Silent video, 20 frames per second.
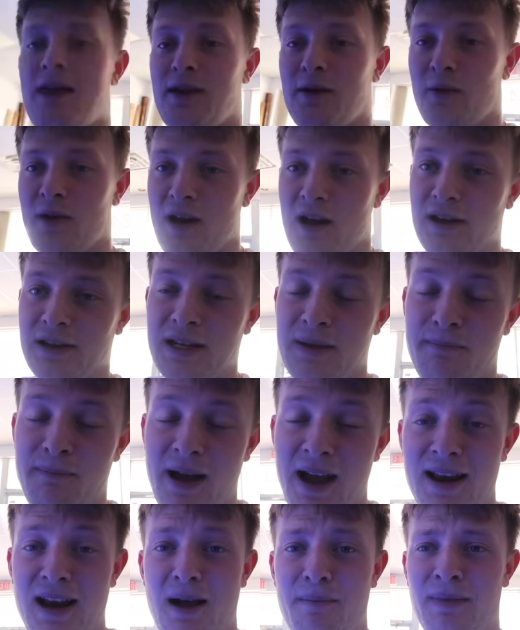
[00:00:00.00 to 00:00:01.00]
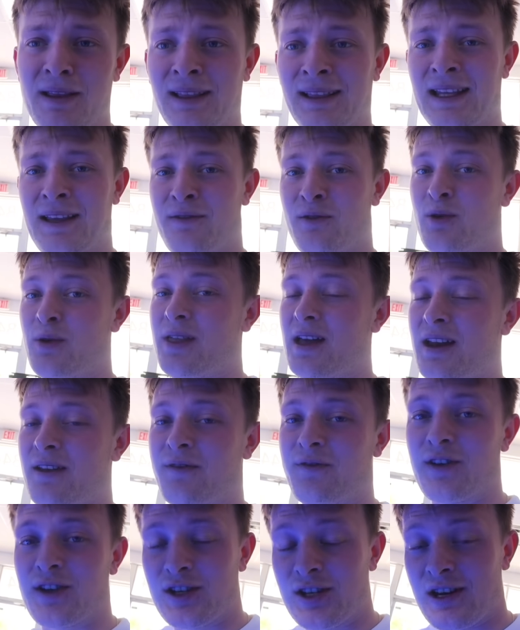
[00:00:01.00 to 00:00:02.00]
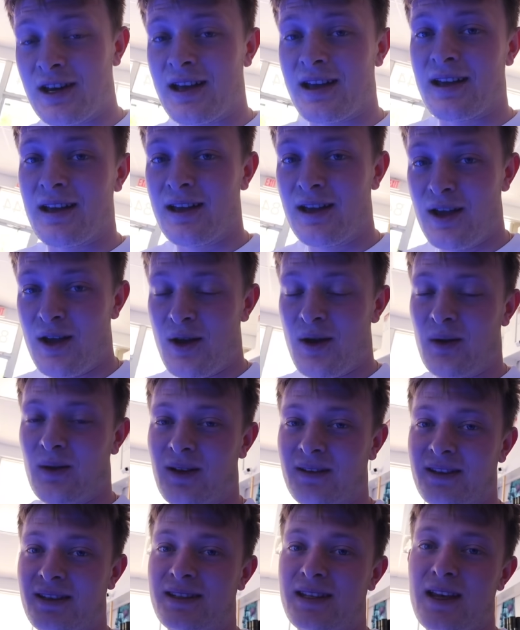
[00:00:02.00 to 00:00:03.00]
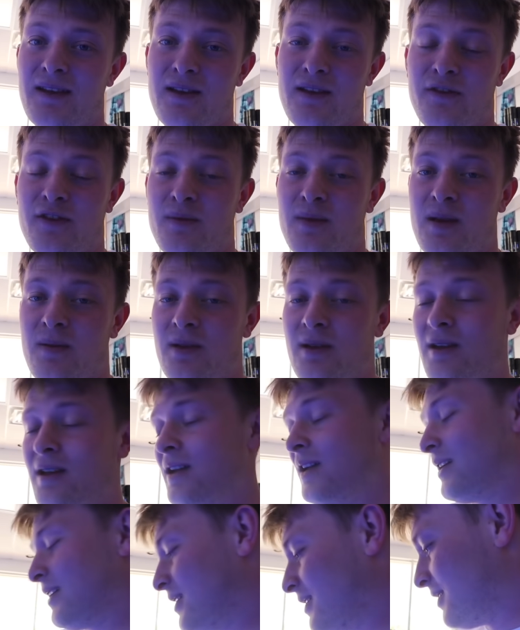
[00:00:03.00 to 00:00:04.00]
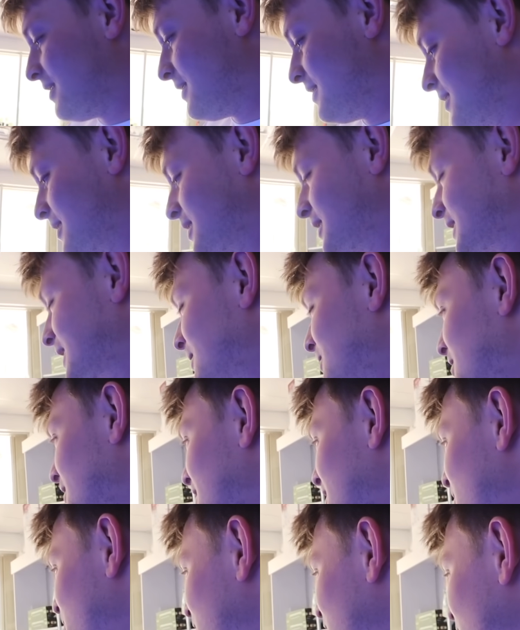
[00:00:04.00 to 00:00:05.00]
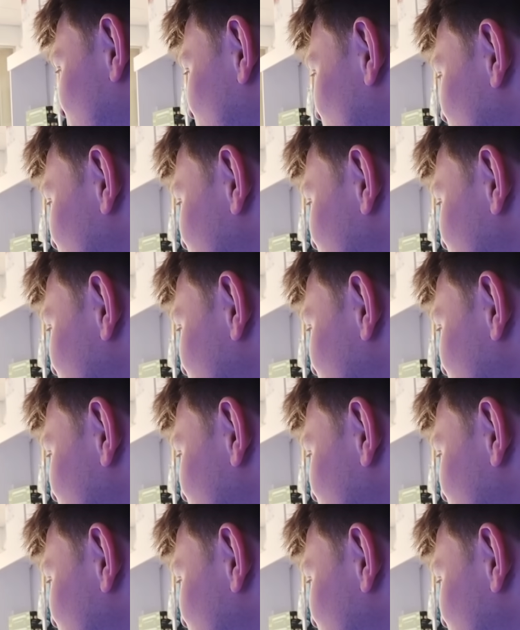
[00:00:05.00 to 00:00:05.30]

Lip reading: think we honestly might not be leaving with any fish today. We'll have to save that for maybe. Tom, you're getting a pretty cool